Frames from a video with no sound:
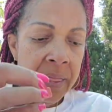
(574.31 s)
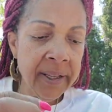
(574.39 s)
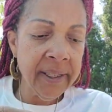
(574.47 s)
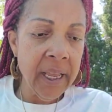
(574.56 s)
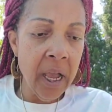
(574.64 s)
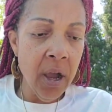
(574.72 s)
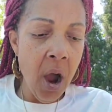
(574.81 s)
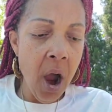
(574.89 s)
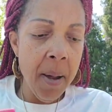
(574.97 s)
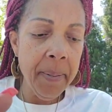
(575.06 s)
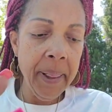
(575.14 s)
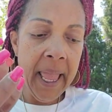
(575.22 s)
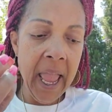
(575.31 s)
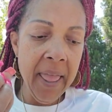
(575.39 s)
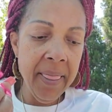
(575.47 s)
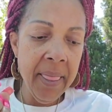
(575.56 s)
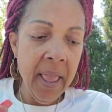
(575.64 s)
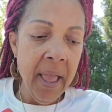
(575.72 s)
The Sun card,
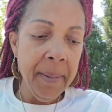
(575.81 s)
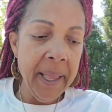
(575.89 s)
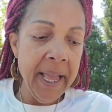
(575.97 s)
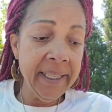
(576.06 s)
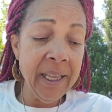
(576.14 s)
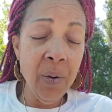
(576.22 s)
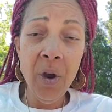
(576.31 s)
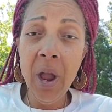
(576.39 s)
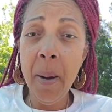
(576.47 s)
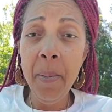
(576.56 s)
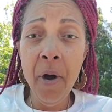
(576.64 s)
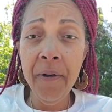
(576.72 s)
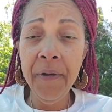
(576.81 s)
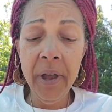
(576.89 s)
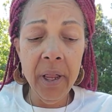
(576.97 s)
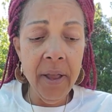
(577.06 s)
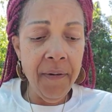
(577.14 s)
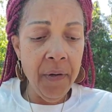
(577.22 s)
plans that work out
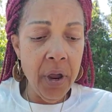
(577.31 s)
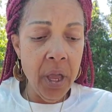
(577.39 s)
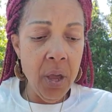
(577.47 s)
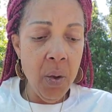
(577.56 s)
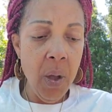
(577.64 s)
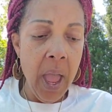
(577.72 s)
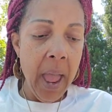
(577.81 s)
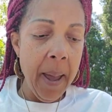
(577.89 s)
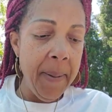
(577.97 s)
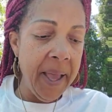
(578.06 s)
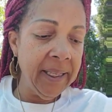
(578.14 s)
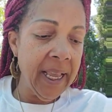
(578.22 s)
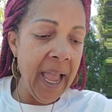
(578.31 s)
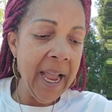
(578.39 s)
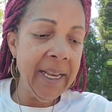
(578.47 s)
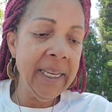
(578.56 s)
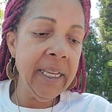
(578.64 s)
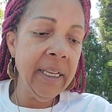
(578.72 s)
perfectly for you, amazing
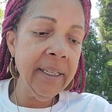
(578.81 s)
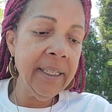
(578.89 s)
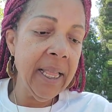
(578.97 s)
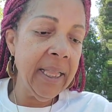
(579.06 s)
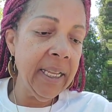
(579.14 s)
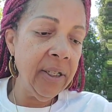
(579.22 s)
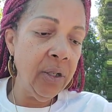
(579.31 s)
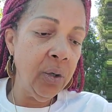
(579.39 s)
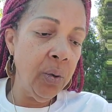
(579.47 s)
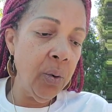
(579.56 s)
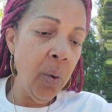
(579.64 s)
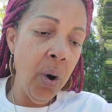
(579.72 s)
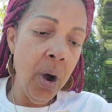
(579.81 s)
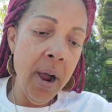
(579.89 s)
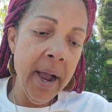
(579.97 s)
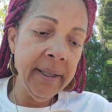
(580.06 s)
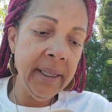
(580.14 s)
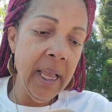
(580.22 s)
ideals that lead to
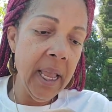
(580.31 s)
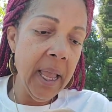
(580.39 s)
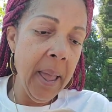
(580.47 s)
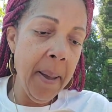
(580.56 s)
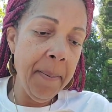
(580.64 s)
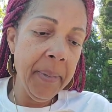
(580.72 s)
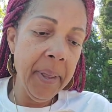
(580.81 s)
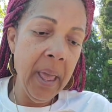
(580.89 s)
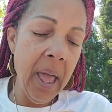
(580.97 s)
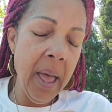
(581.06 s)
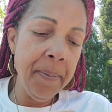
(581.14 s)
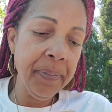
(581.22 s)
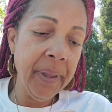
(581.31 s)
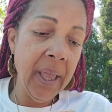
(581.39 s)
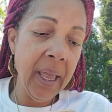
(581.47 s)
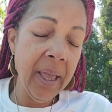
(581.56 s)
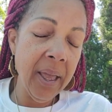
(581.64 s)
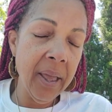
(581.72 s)
rewards, income,
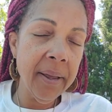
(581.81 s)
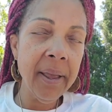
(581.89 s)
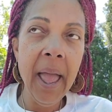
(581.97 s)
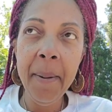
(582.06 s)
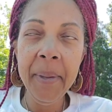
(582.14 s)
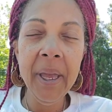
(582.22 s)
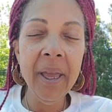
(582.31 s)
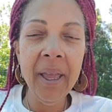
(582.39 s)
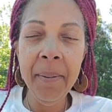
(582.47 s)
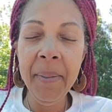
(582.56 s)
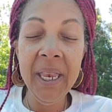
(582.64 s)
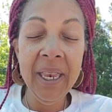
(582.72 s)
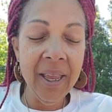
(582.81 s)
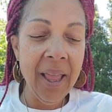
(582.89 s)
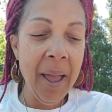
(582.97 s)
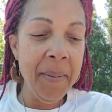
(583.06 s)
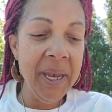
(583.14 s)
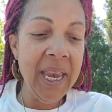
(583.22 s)

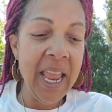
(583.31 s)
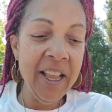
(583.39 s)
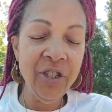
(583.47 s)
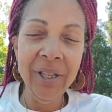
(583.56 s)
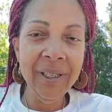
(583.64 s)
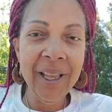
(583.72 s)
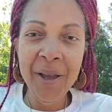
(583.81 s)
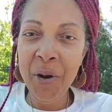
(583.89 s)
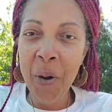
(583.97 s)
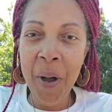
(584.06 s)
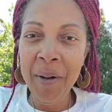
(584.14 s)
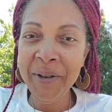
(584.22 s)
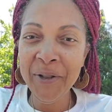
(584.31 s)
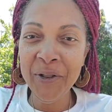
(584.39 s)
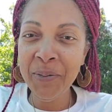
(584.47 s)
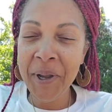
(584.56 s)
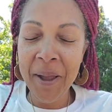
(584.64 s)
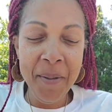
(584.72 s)
commendations. I don't know. I always
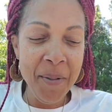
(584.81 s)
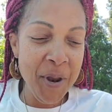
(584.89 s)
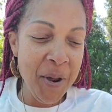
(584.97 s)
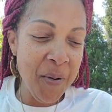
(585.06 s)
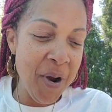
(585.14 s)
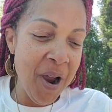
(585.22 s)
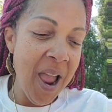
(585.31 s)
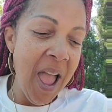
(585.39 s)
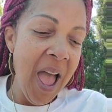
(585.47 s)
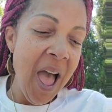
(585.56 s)
speak up on that word.